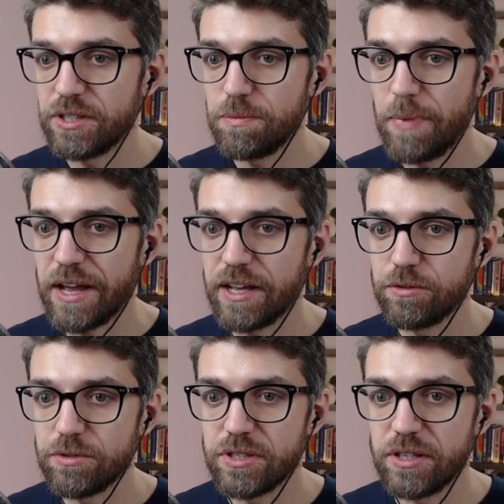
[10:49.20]
this back
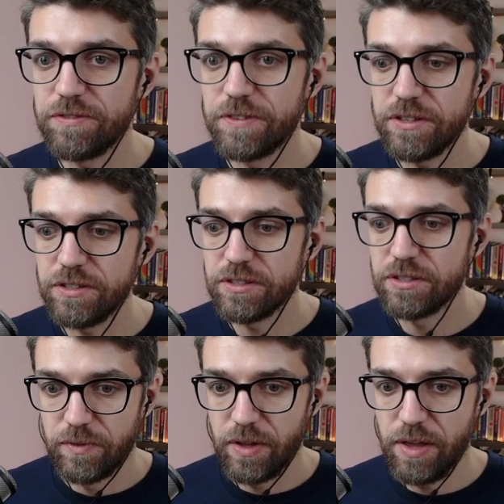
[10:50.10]
into Surface
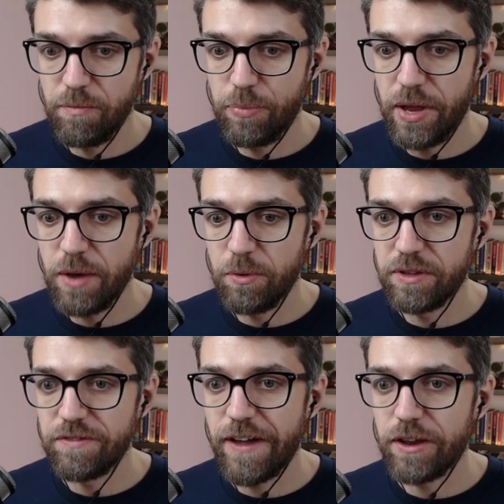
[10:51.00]
and play with
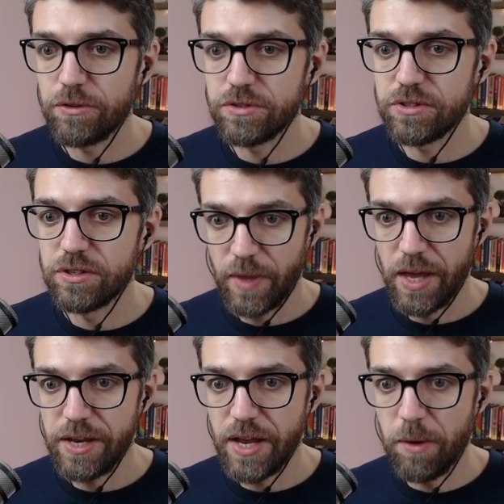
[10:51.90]
the values.
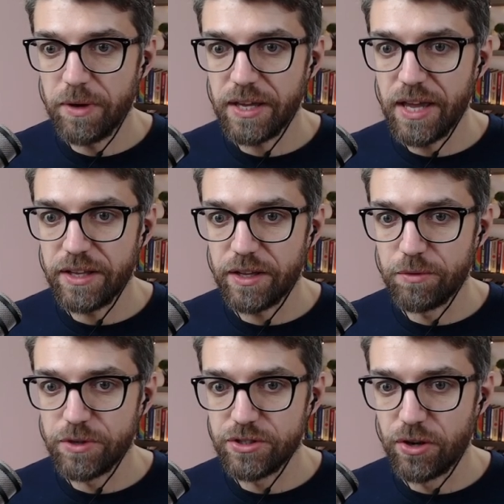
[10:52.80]
And now I get a
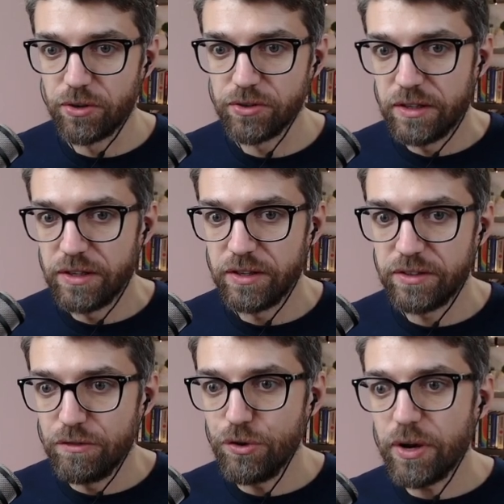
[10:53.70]
result
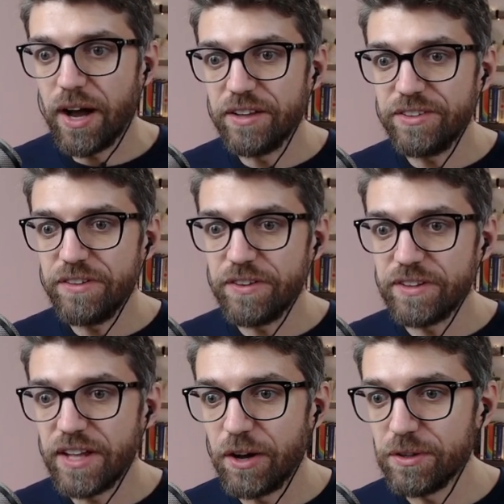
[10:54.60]
that you can't even
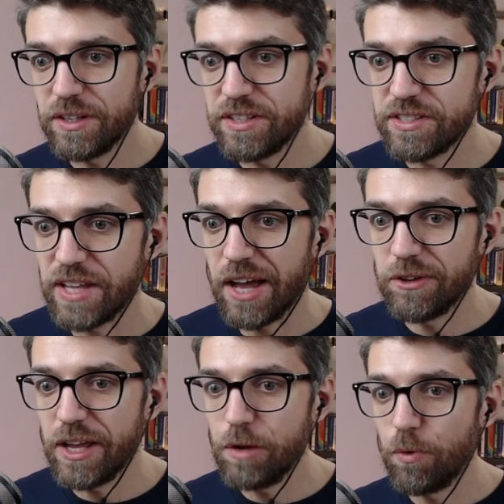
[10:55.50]
tell that it's
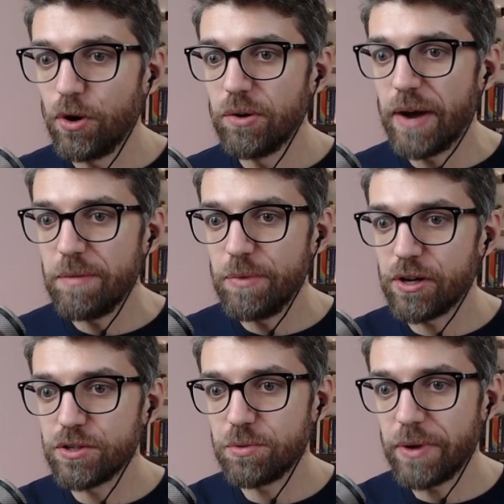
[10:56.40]
tiled anymore, right?
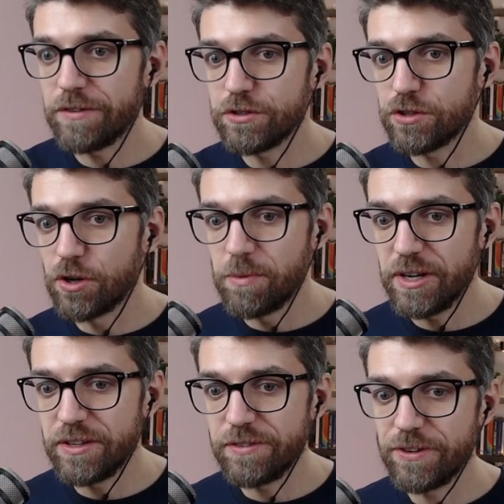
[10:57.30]
Because we have so
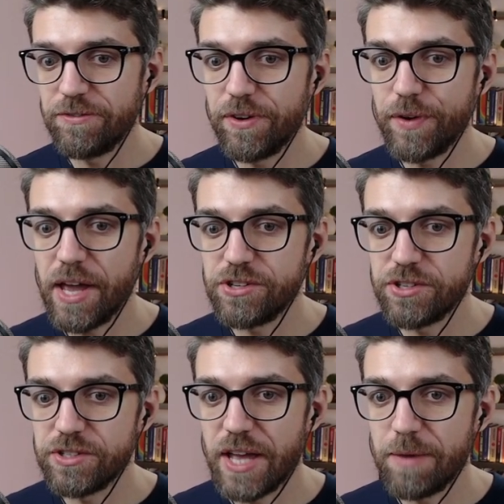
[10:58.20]
many different
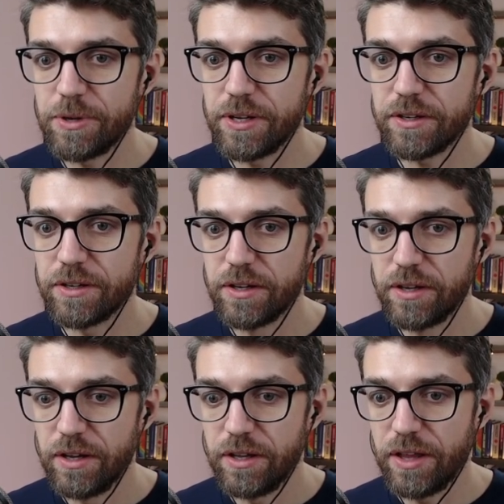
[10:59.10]
variations happening
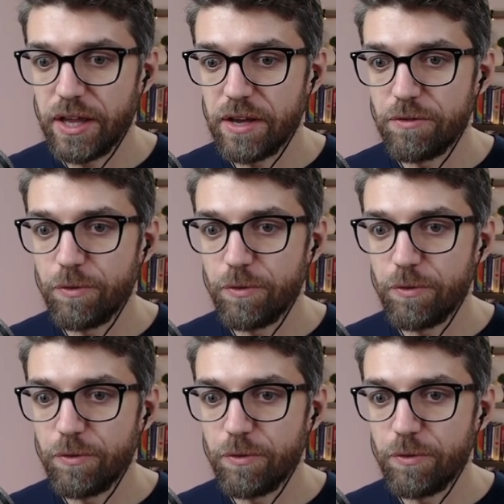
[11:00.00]
like